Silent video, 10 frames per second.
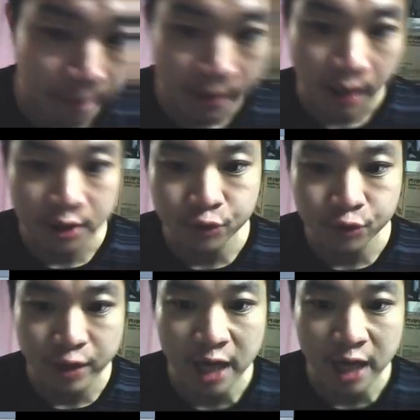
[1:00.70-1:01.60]
I just
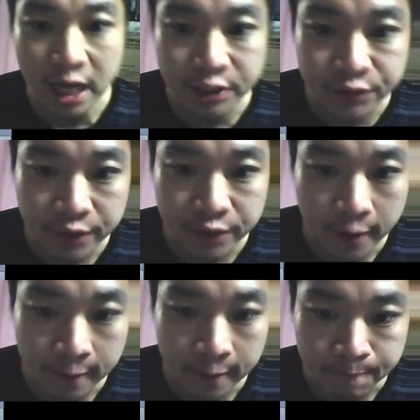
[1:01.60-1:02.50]
realized
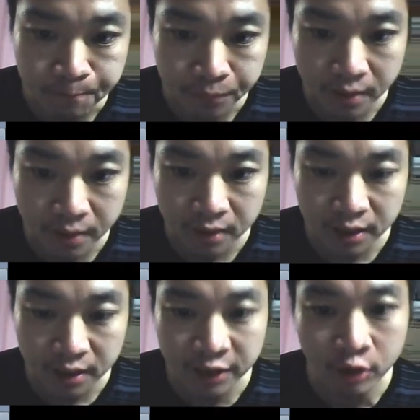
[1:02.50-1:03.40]

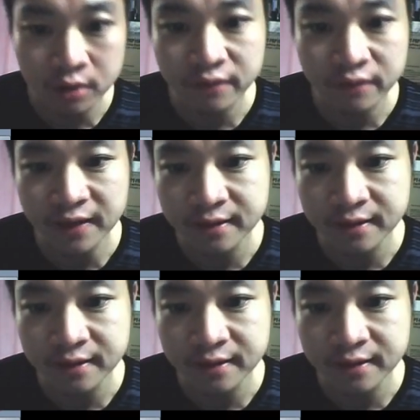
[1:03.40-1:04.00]
in order to find the